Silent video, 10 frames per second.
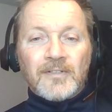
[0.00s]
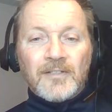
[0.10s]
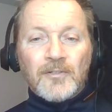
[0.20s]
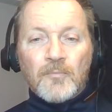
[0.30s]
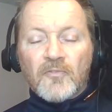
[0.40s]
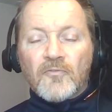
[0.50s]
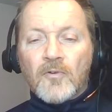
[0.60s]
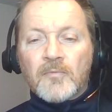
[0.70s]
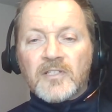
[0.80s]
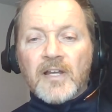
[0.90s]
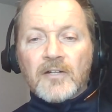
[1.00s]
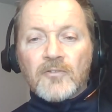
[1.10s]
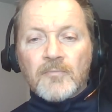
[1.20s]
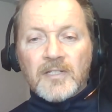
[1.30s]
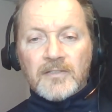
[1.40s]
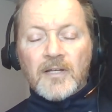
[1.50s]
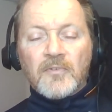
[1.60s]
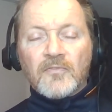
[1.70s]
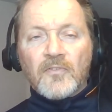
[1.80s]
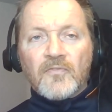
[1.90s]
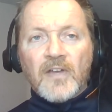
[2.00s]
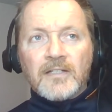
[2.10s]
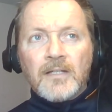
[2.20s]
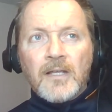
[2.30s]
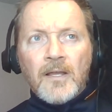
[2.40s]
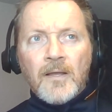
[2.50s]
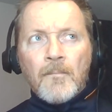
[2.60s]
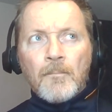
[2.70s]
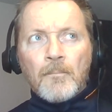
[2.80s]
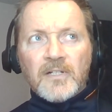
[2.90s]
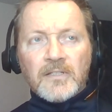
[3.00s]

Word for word: you know performance decrement type of effect. But in,